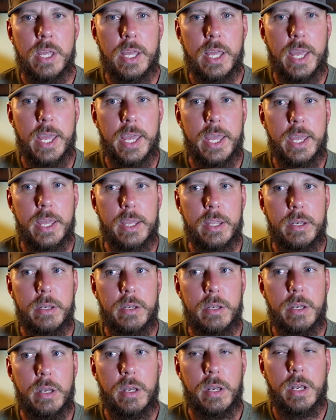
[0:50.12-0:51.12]

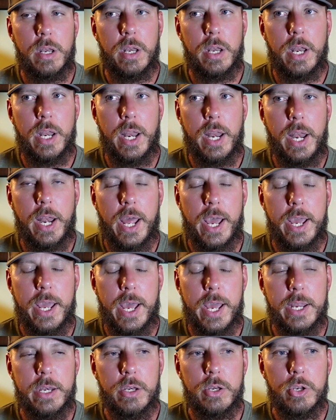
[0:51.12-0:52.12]
and
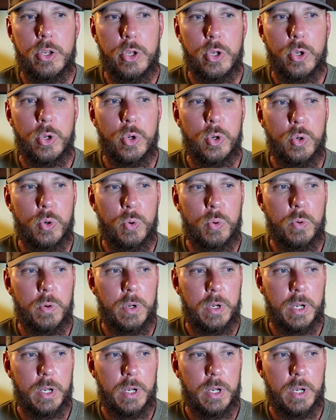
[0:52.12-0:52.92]
I knew